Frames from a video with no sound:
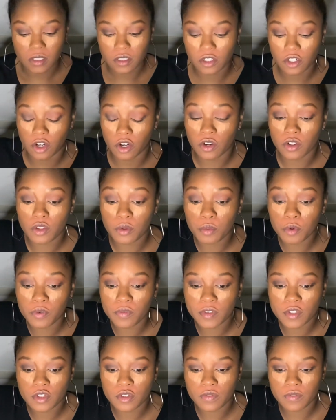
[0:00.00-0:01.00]
Girl, you
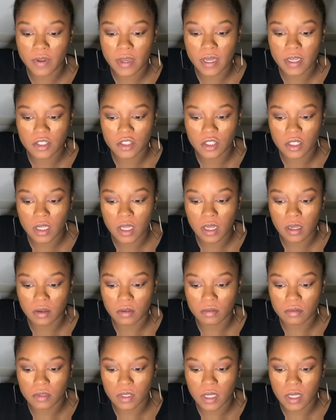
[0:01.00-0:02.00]
moving too fast, chill
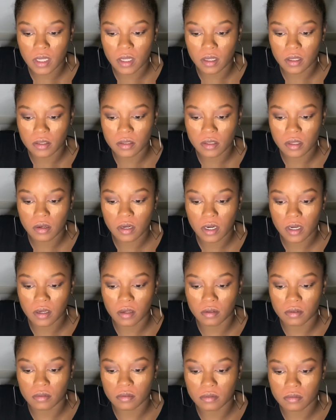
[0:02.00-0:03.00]
out. Dang, slow
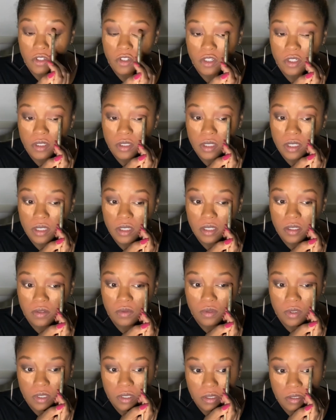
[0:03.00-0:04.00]
down. She said this
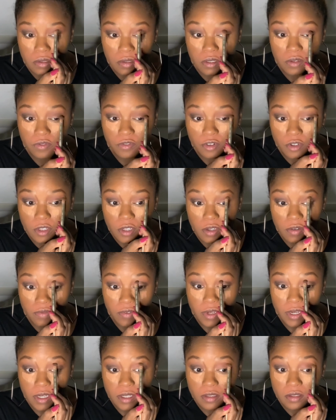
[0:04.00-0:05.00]
one is only for the
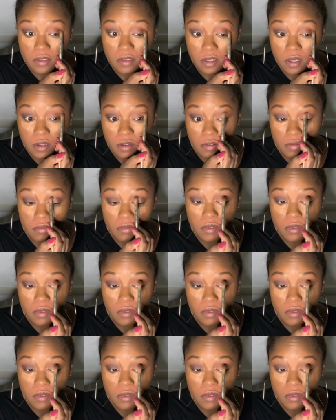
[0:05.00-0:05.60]
advance, so.